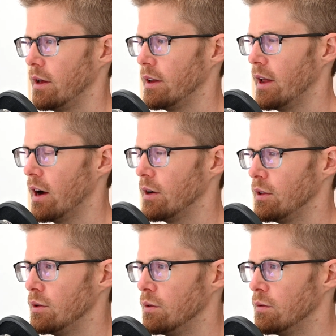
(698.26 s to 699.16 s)
And how do
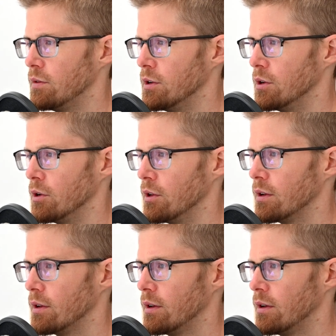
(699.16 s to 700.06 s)
you
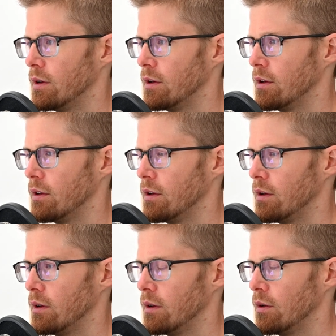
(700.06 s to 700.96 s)
feel
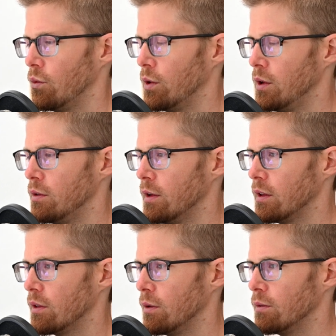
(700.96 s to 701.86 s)
when you
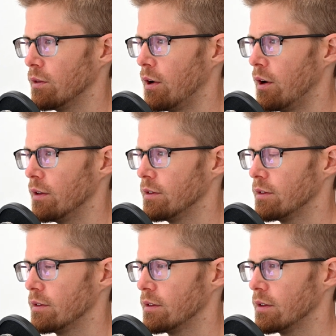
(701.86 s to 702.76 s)
think those
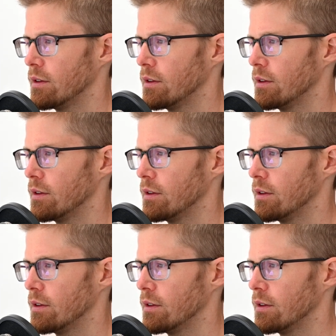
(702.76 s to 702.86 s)
thoughts?